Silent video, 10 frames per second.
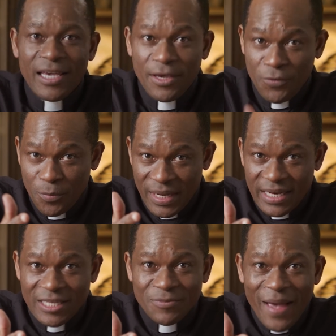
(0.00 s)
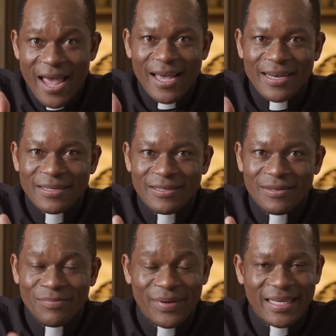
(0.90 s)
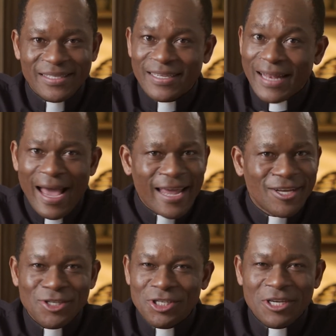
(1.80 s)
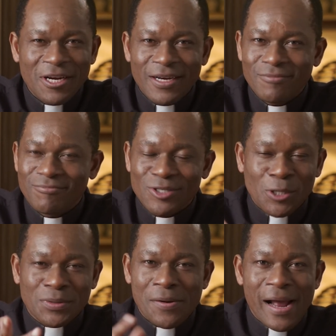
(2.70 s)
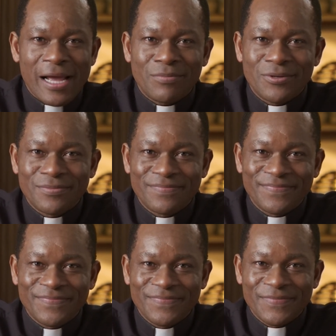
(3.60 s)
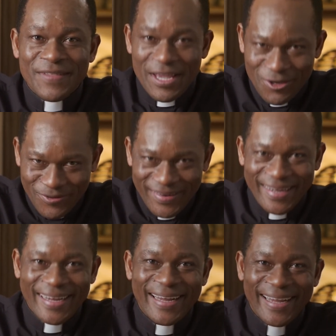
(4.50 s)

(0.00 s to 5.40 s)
If you've been inspired, please like, share, subscribe. Thank you.